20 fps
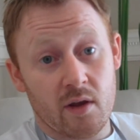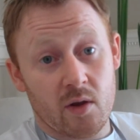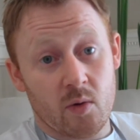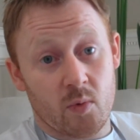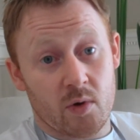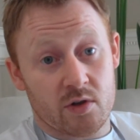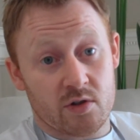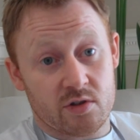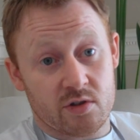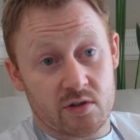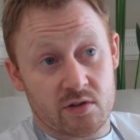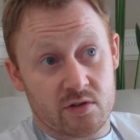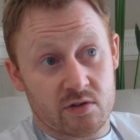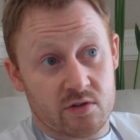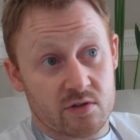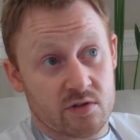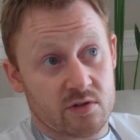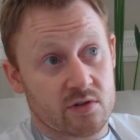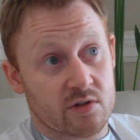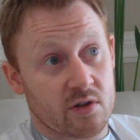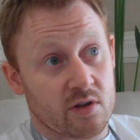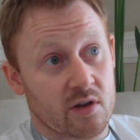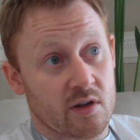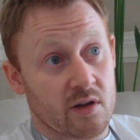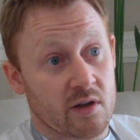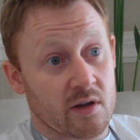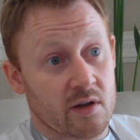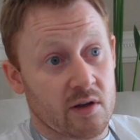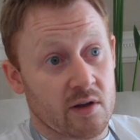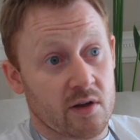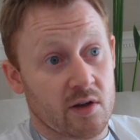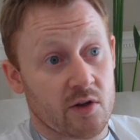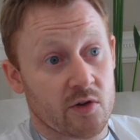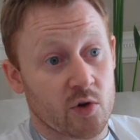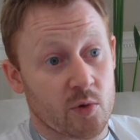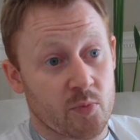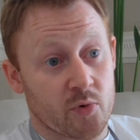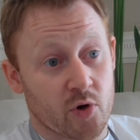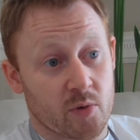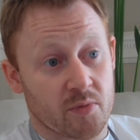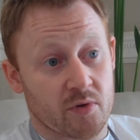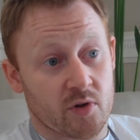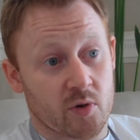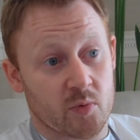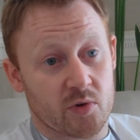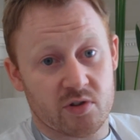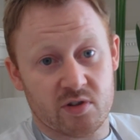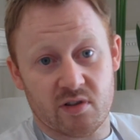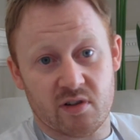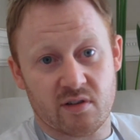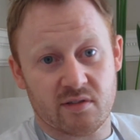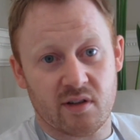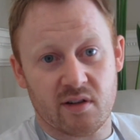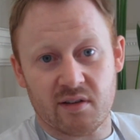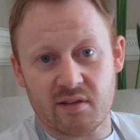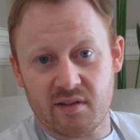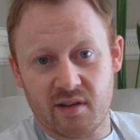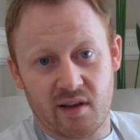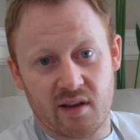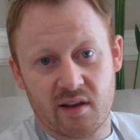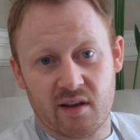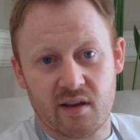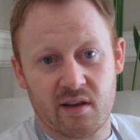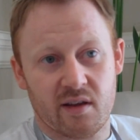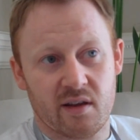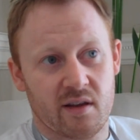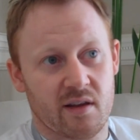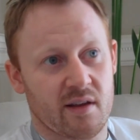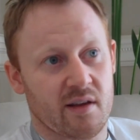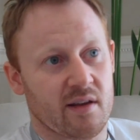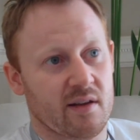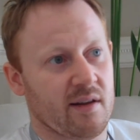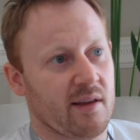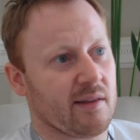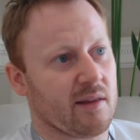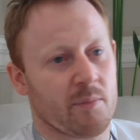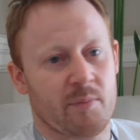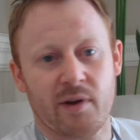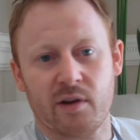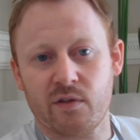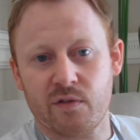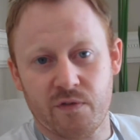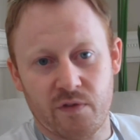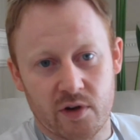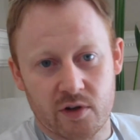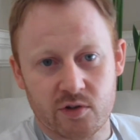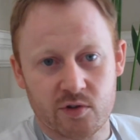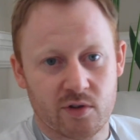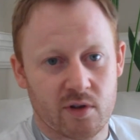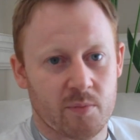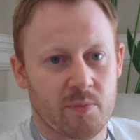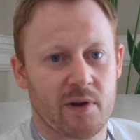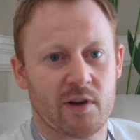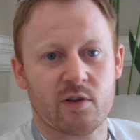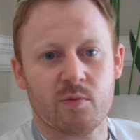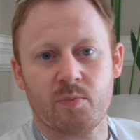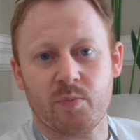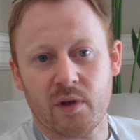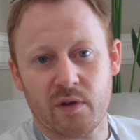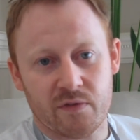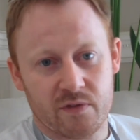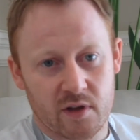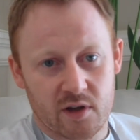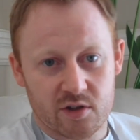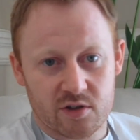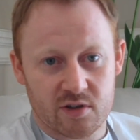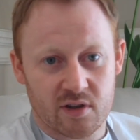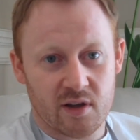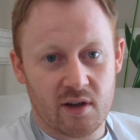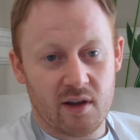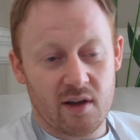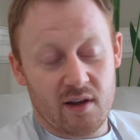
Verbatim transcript: which is uh, a new program they're doing, which is they'll take a, uh, like the best fish or the best beef dish,